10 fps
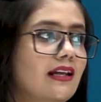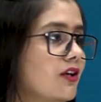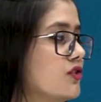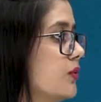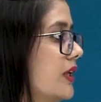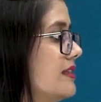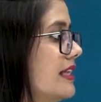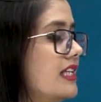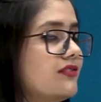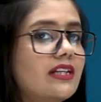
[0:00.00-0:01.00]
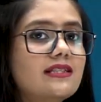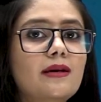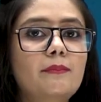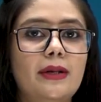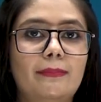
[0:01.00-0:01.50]
Now students, these were
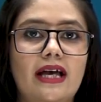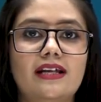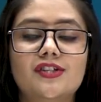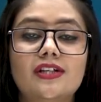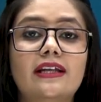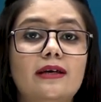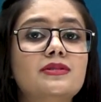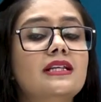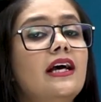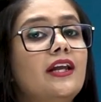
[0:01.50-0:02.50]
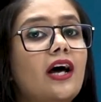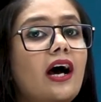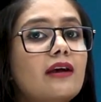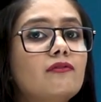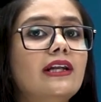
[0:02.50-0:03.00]
some preparation tips. Now
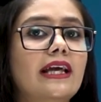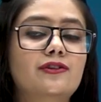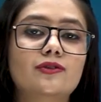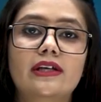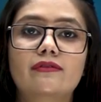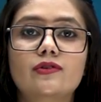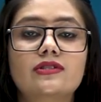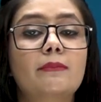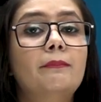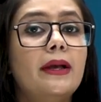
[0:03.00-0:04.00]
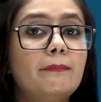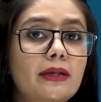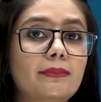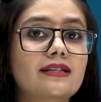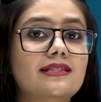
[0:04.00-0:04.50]
I would like to give you some
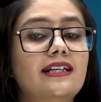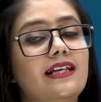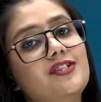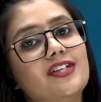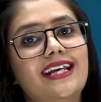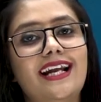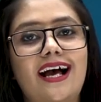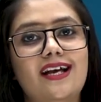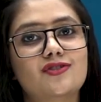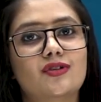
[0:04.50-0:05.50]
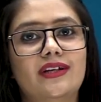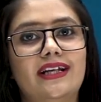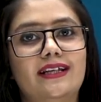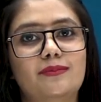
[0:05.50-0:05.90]
paper presentation and high scoring